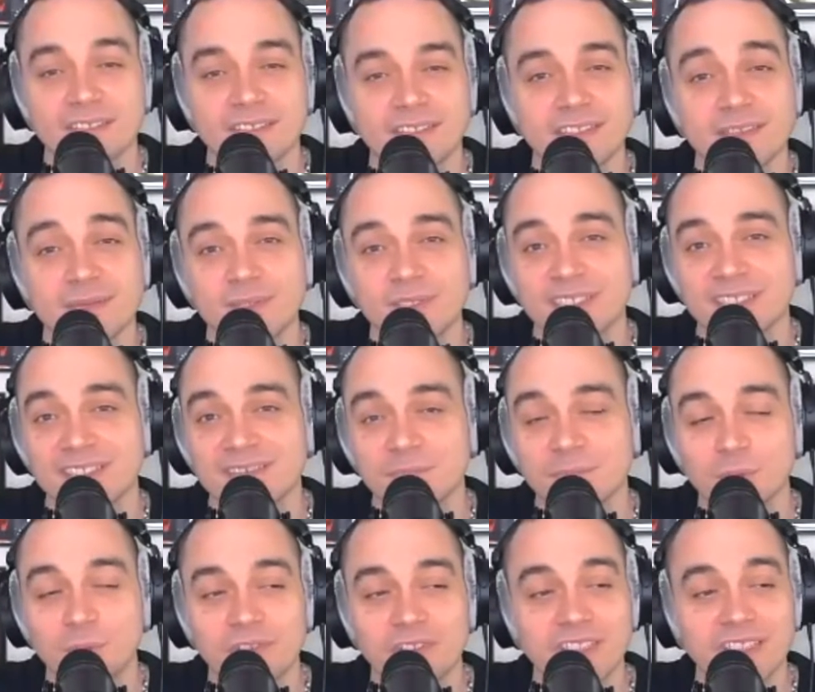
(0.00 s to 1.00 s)
Well, see, I mean,
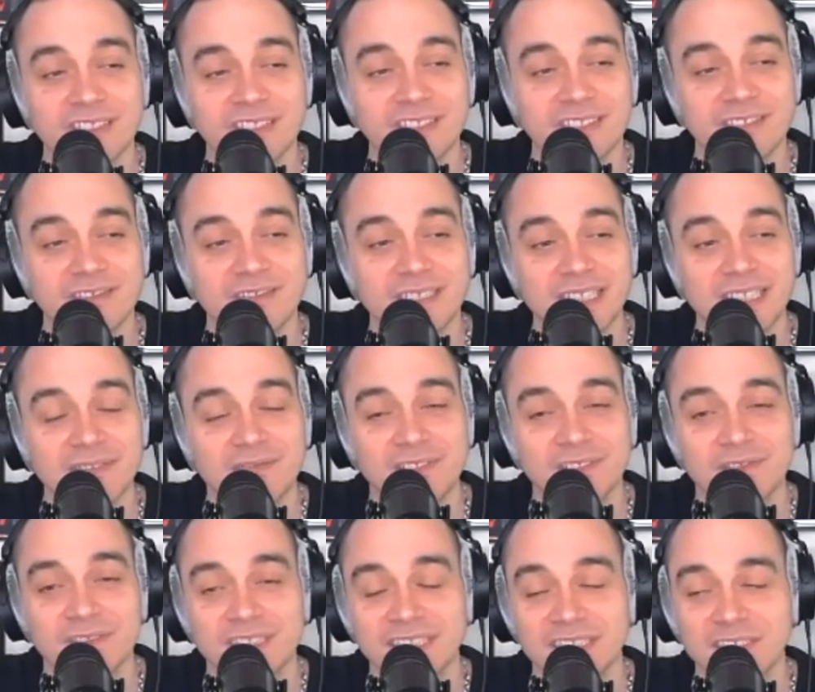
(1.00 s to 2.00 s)
more ears to the ground
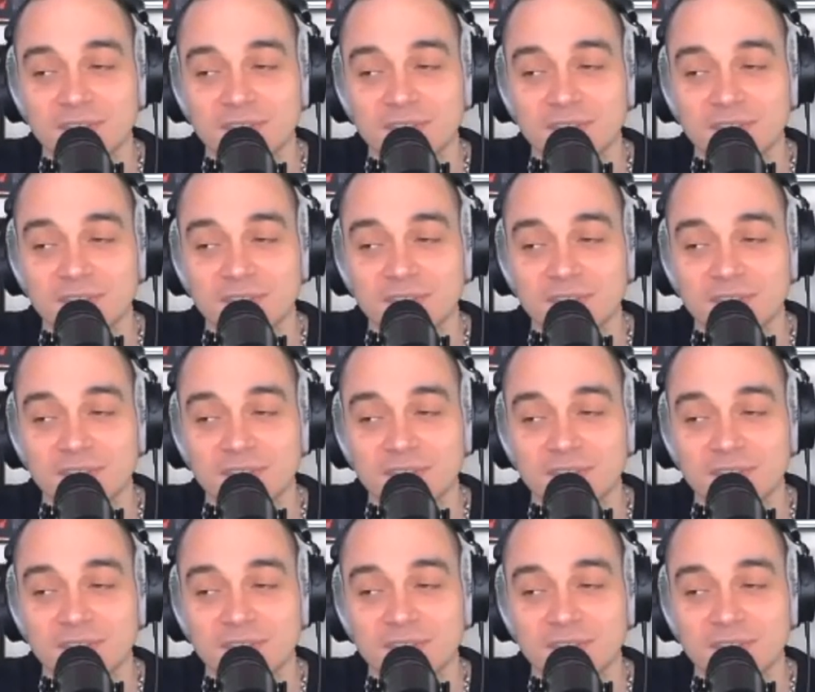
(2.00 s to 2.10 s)
for the